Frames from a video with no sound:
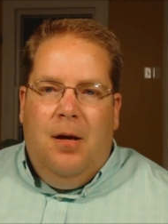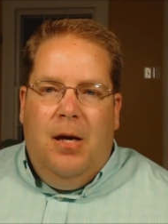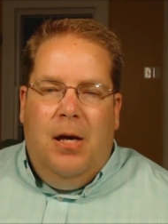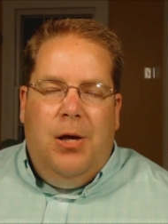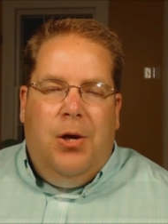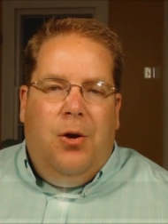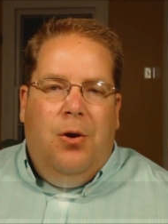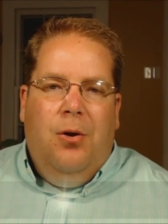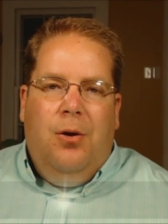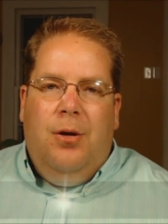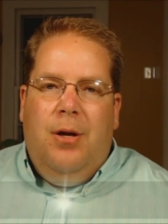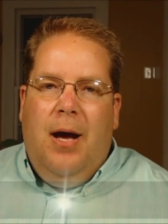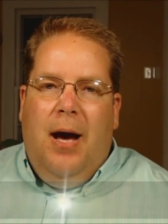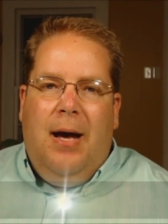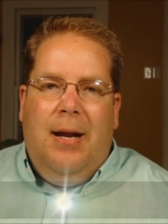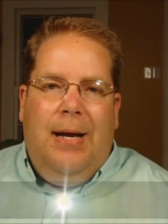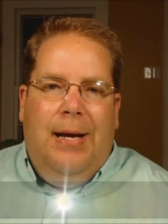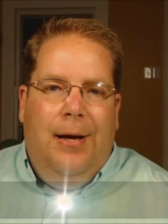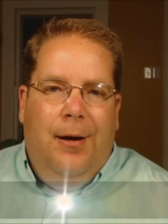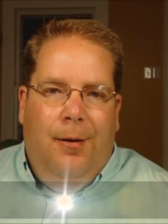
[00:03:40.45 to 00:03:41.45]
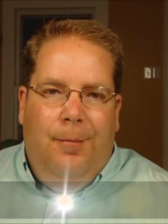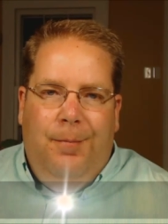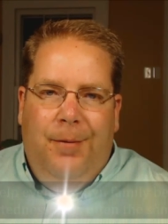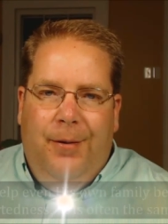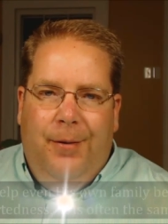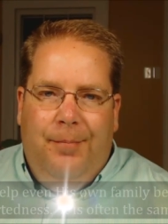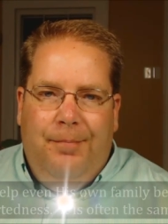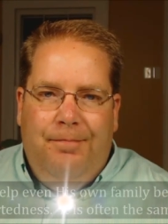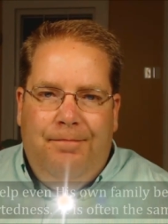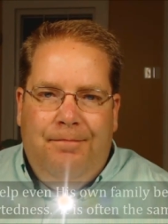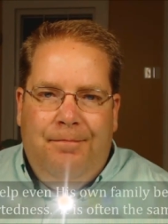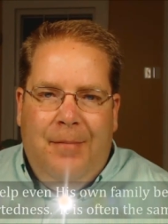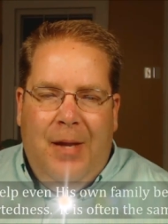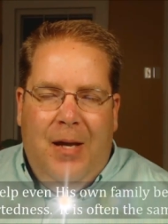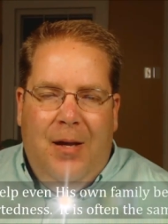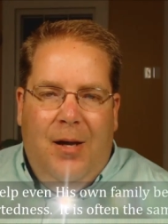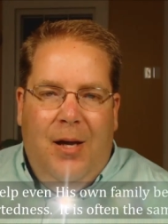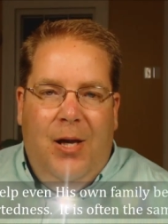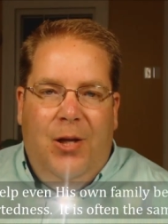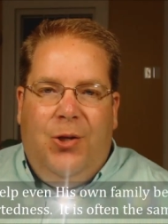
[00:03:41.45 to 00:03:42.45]
He could not help them.
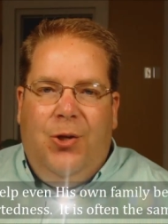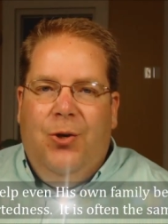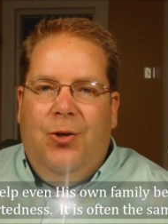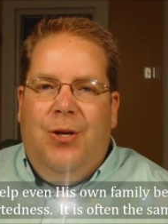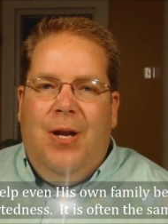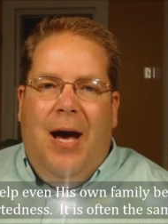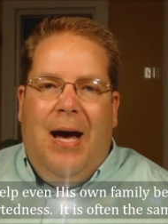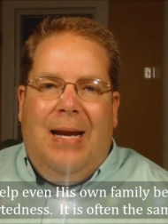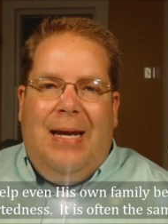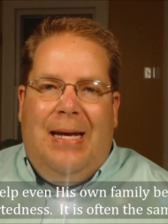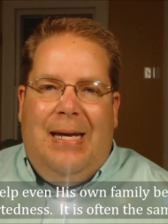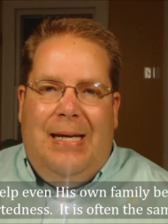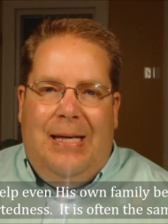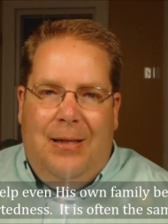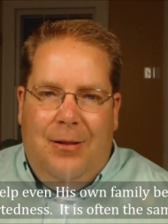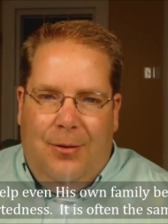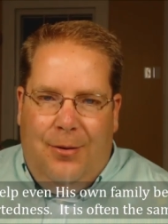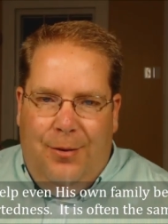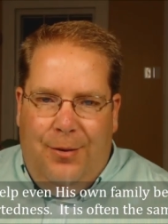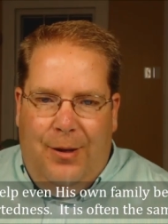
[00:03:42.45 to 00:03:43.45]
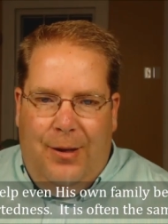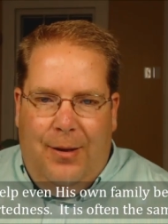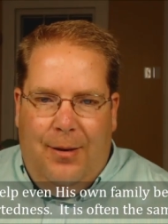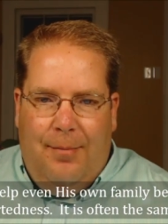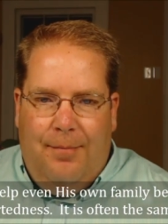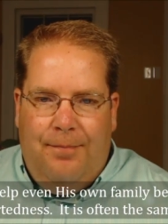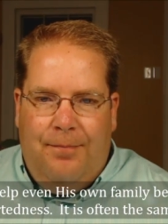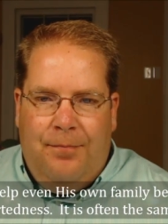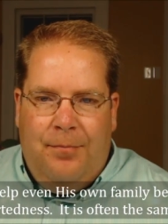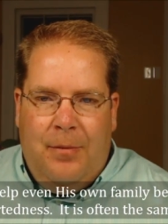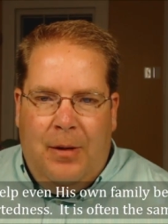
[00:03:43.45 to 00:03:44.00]
He could not heal them.